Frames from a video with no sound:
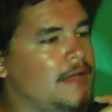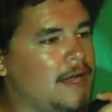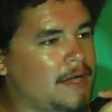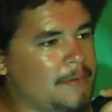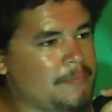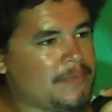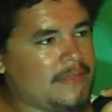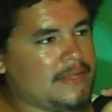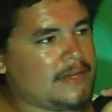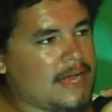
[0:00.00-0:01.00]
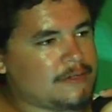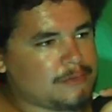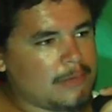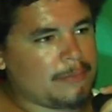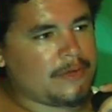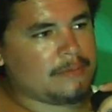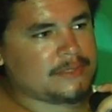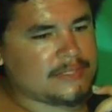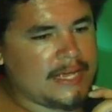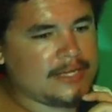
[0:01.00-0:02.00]
And then I just remember him
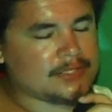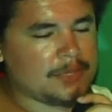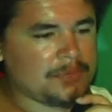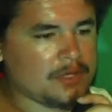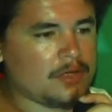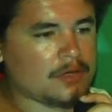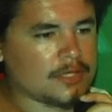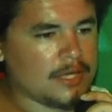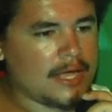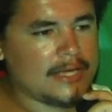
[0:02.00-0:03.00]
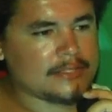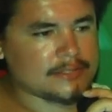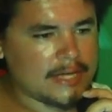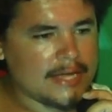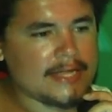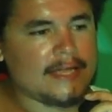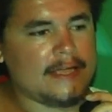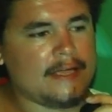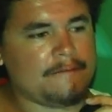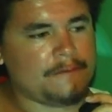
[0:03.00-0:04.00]
saying something along the lines like,
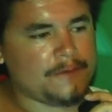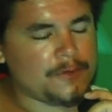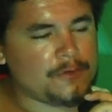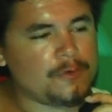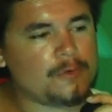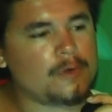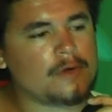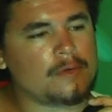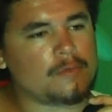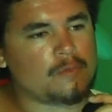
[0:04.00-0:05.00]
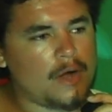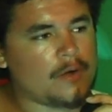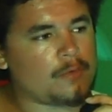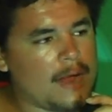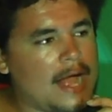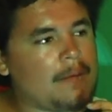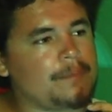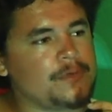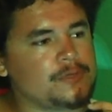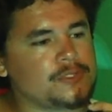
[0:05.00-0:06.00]
"If you want to
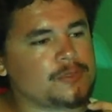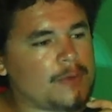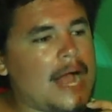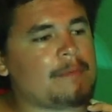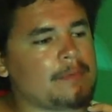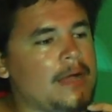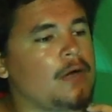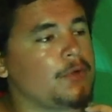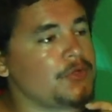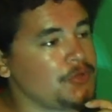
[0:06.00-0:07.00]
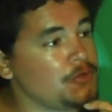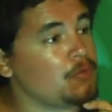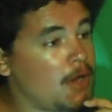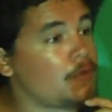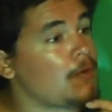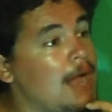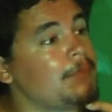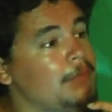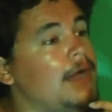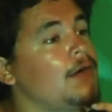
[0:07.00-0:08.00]
rap, you should rap about what you want to rap
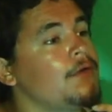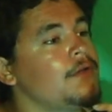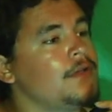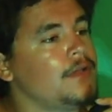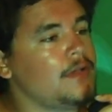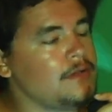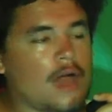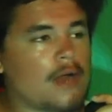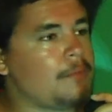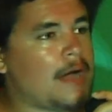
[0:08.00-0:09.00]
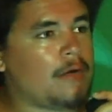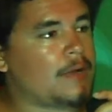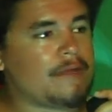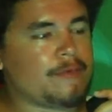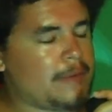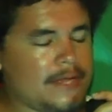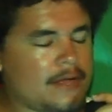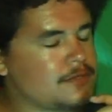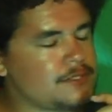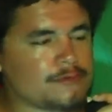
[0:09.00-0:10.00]
about, not about what everybody
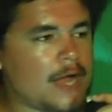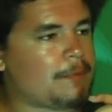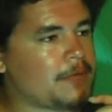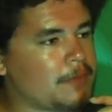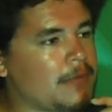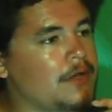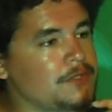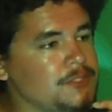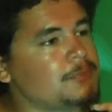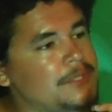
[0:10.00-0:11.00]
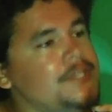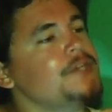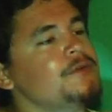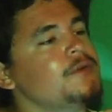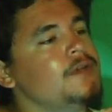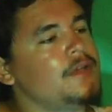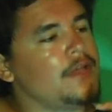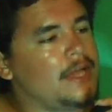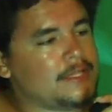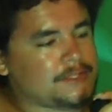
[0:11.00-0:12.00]
else is rapping about. You should be you."
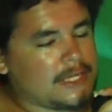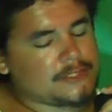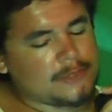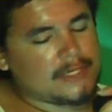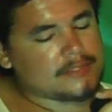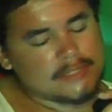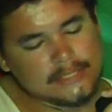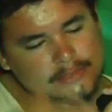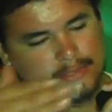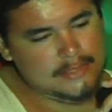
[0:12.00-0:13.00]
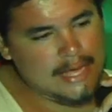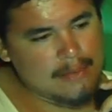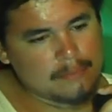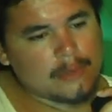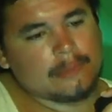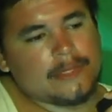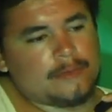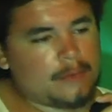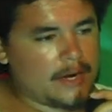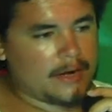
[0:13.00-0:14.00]
And so that translates into that
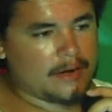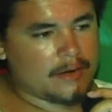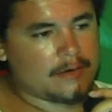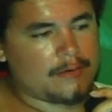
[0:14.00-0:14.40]
moment where